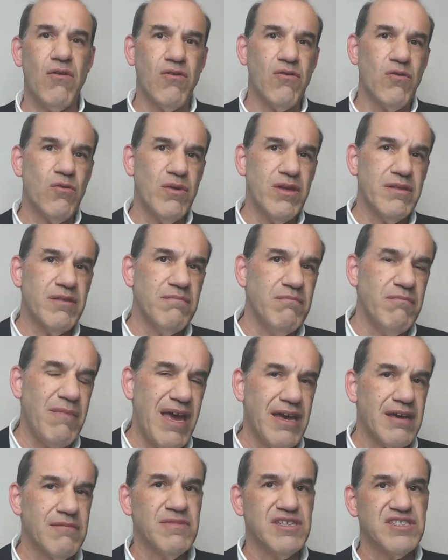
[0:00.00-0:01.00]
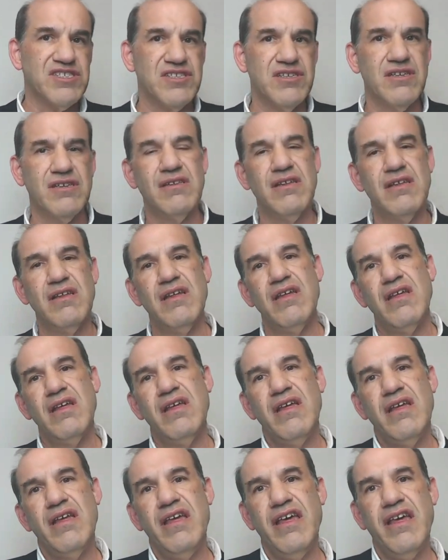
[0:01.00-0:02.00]
or with man-machine
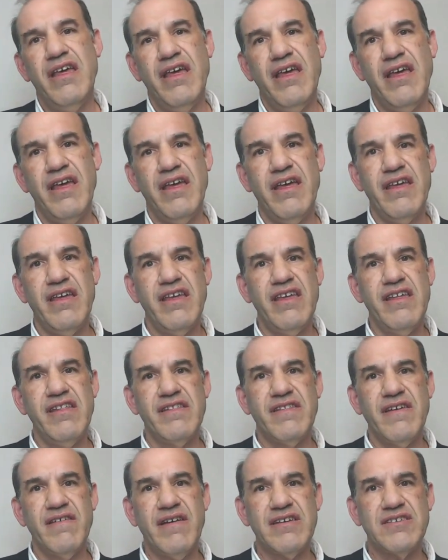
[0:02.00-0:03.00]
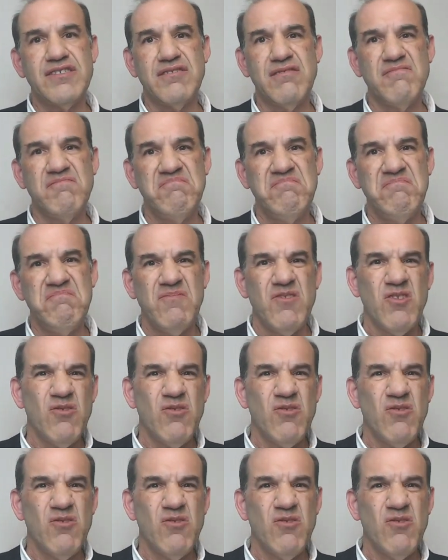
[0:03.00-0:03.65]
interaction.